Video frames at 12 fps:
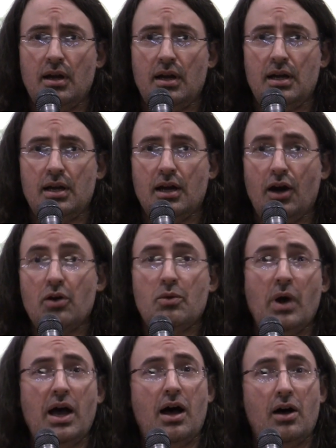right now.
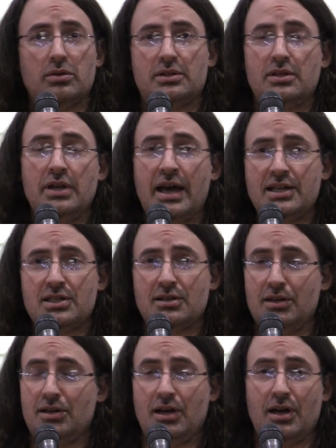Oh, well, not as,
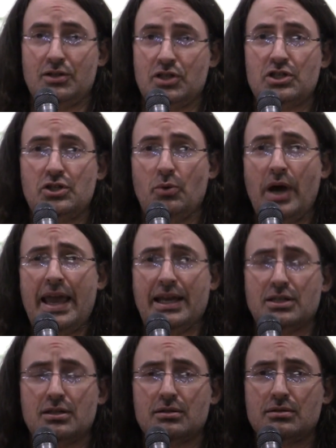uh, uh just you
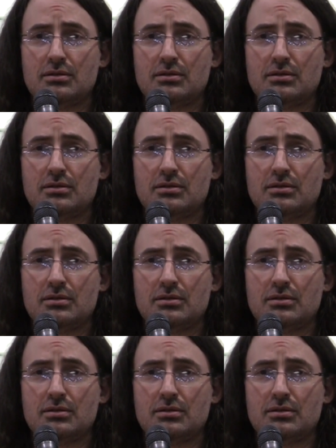wait.